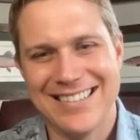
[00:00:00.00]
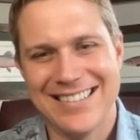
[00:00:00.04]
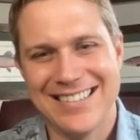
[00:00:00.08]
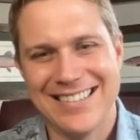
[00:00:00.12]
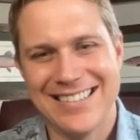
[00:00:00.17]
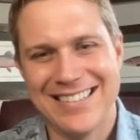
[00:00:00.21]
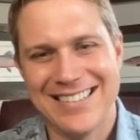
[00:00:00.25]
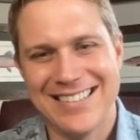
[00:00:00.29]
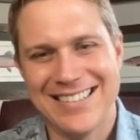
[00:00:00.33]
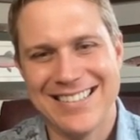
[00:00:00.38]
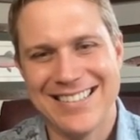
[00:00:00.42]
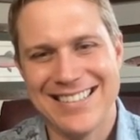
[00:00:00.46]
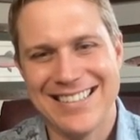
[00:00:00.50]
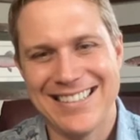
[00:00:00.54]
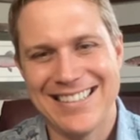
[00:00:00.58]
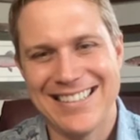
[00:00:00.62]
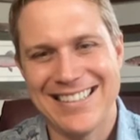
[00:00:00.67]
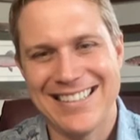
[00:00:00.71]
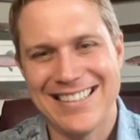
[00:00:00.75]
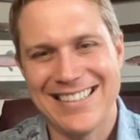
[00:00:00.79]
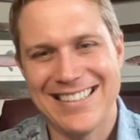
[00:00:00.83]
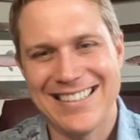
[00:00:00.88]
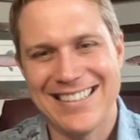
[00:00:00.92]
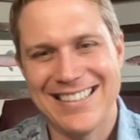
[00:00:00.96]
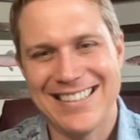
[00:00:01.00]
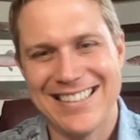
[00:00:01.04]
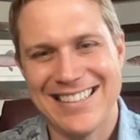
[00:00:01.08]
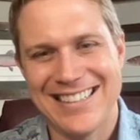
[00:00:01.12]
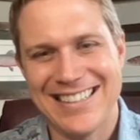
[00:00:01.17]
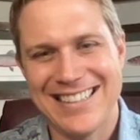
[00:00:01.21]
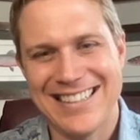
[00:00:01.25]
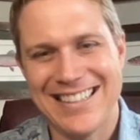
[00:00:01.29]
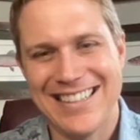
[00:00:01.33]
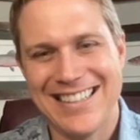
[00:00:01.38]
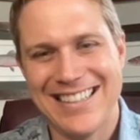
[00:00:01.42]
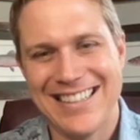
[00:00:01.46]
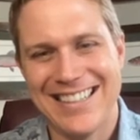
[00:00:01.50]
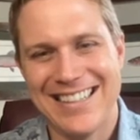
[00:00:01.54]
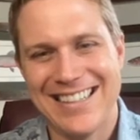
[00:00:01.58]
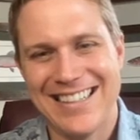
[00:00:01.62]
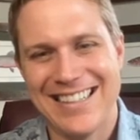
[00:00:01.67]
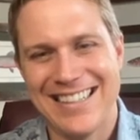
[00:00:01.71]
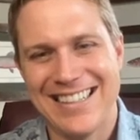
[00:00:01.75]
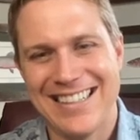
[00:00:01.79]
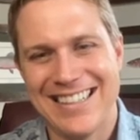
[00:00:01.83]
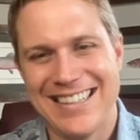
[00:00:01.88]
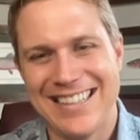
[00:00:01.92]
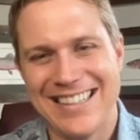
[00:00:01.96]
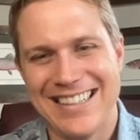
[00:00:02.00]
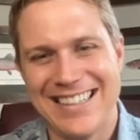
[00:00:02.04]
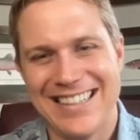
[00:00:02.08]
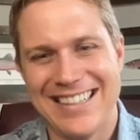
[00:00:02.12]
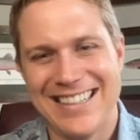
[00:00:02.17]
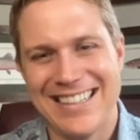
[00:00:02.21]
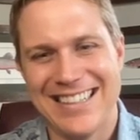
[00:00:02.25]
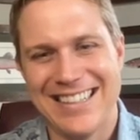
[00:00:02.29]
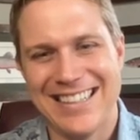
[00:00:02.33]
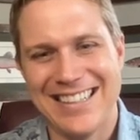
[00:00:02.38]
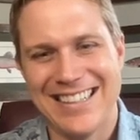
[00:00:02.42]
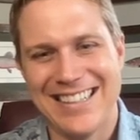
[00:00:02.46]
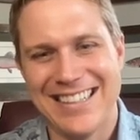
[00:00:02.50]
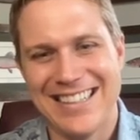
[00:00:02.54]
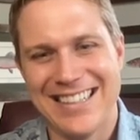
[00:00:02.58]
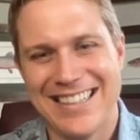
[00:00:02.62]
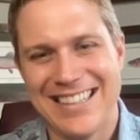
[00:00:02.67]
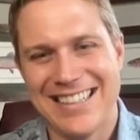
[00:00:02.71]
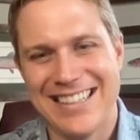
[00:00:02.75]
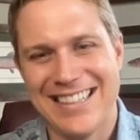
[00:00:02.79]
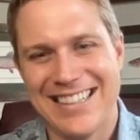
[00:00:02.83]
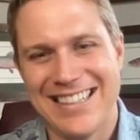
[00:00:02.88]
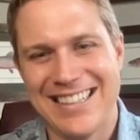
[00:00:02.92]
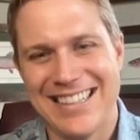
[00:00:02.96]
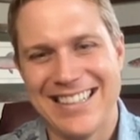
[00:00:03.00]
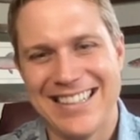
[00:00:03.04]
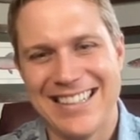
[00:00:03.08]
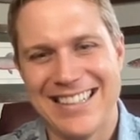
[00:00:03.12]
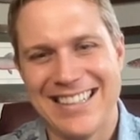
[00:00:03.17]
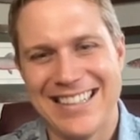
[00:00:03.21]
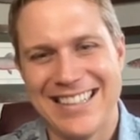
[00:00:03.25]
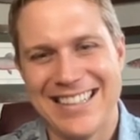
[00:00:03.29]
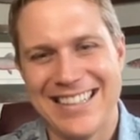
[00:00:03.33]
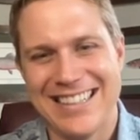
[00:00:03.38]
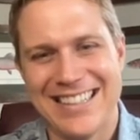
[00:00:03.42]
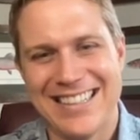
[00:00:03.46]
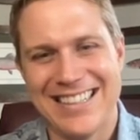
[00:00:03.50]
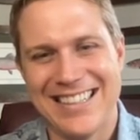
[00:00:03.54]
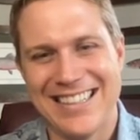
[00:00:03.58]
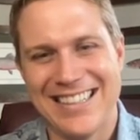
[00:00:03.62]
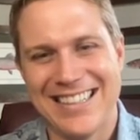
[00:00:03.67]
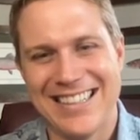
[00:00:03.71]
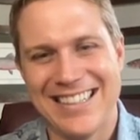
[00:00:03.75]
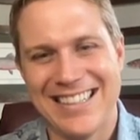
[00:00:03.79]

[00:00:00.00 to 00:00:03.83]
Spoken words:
(silent)